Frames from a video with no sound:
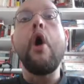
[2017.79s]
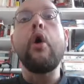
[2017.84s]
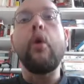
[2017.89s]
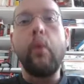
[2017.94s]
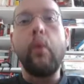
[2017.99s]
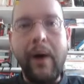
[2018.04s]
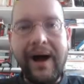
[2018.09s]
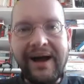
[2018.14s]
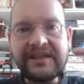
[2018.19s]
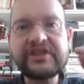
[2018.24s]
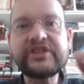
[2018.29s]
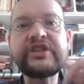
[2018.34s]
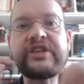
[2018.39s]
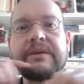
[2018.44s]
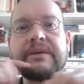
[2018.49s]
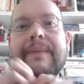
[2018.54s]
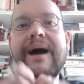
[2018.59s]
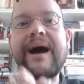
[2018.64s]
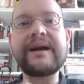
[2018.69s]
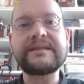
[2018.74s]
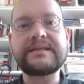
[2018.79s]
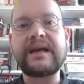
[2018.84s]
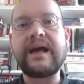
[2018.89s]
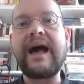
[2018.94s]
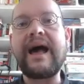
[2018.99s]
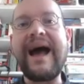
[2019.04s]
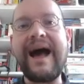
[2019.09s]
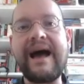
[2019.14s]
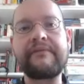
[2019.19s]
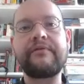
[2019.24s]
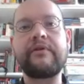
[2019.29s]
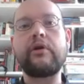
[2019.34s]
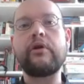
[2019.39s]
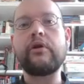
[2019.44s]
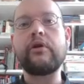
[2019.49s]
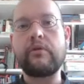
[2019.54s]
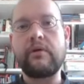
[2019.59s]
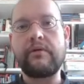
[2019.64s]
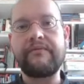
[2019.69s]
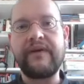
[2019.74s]
What she might have
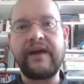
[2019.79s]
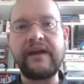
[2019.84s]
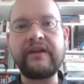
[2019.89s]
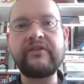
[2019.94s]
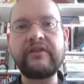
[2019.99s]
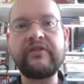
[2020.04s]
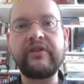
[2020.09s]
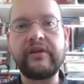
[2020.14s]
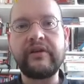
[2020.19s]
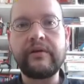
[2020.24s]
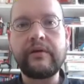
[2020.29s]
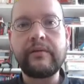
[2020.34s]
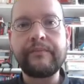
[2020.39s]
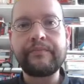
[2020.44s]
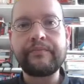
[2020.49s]
aggravated